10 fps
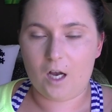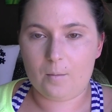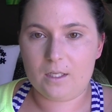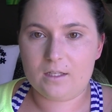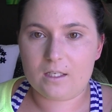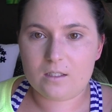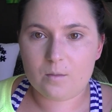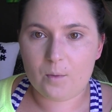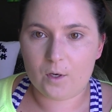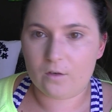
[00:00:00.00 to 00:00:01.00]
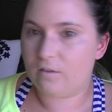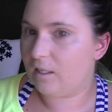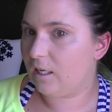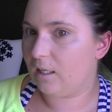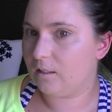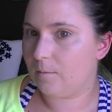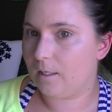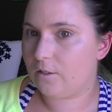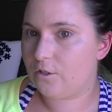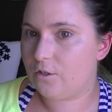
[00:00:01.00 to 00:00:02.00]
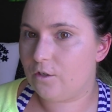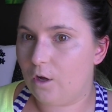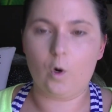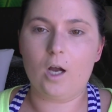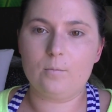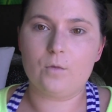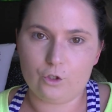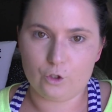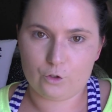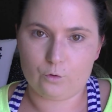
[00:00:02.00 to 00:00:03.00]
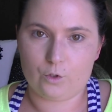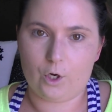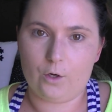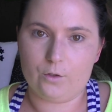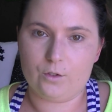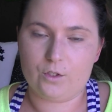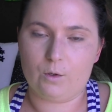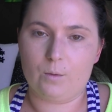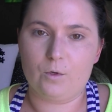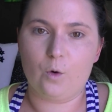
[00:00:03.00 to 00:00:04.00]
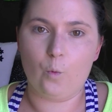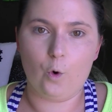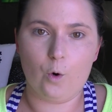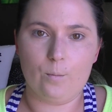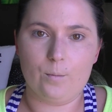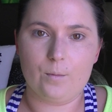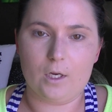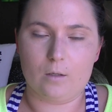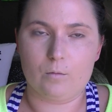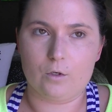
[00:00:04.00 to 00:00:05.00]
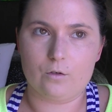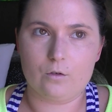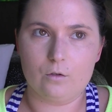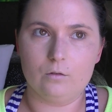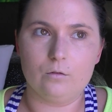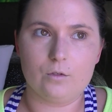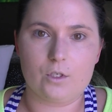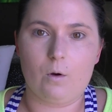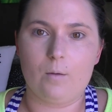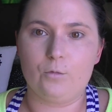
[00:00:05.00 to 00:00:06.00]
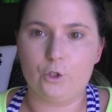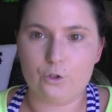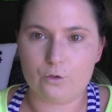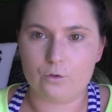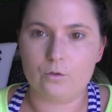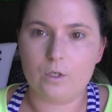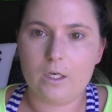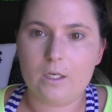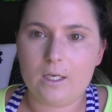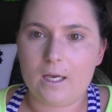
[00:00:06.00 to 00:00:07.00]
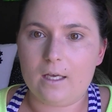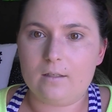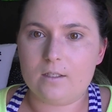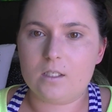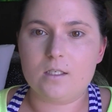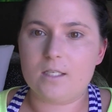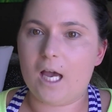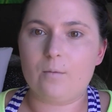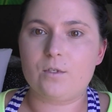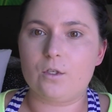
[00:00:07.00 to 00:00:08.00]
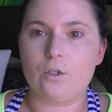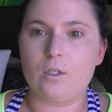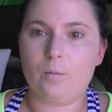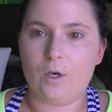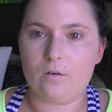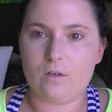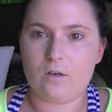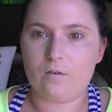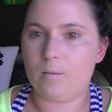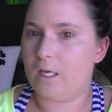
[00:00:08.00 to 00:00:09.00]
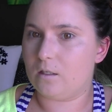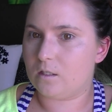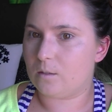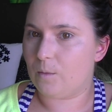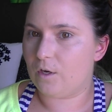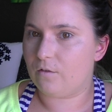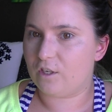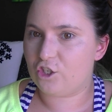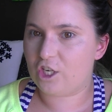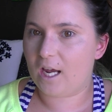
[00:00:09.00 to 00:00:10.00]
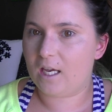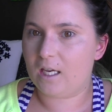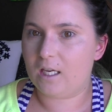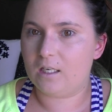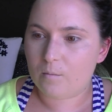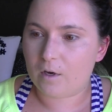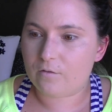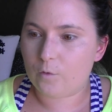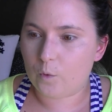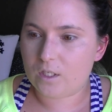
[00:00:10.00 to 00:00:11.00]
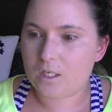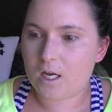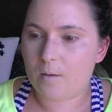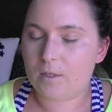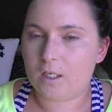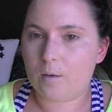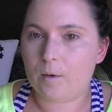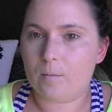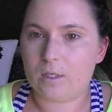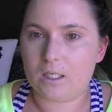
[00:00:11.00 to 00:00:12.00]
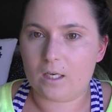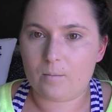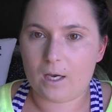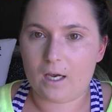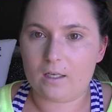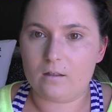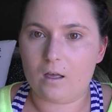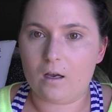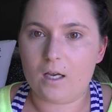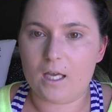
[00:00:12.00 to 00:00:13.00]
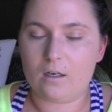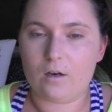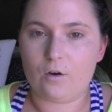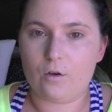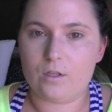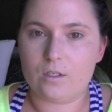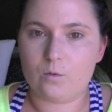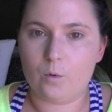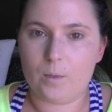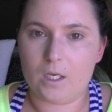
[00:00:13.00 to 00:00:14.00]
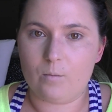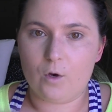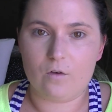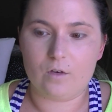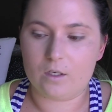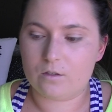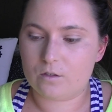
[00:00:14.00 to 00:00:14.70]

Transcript: I mean, that's a perfect colour match. Well, I'm neutral tone, so I'm not warm and I'm not cool, so I'm neutral. And this is absolutely perfect for me. It's the perfect shade. But for winter coming up, I'm going to get paler, and I know this will be perfect.